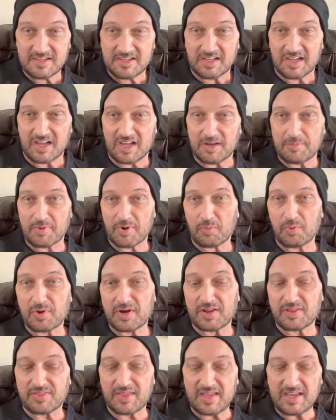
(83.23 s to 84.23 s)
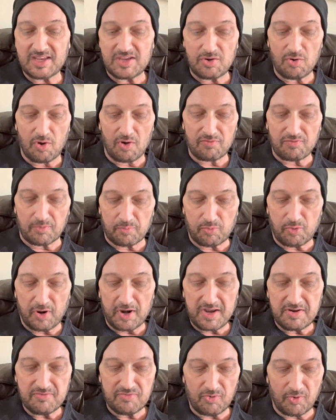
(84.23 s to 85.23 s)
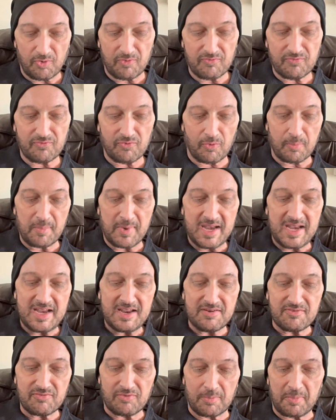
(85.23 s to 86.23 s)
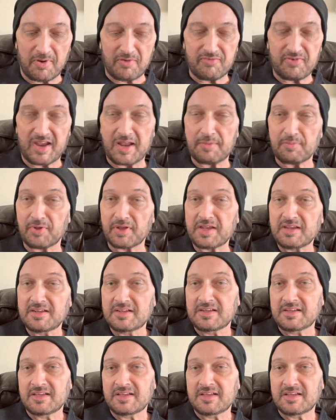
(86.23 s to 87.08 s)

But I wanted to thank you all for praying for me and for my family.